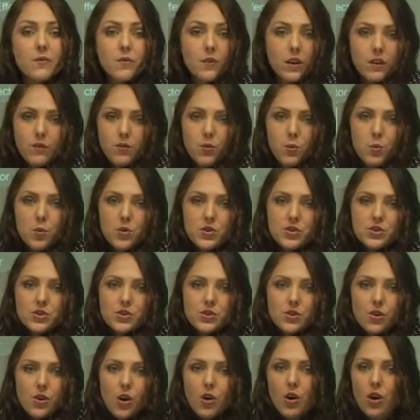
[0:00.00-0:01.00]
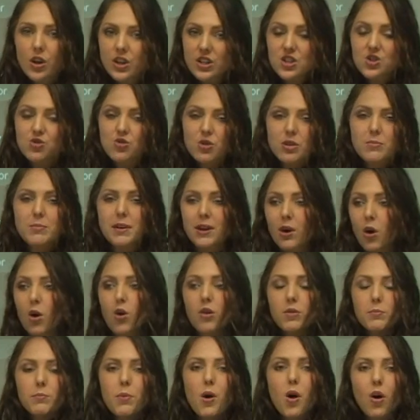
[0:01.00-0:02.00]
If it was extremely
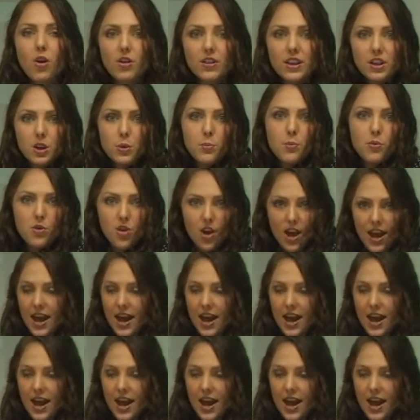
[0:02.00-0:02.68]
hot pot that you put your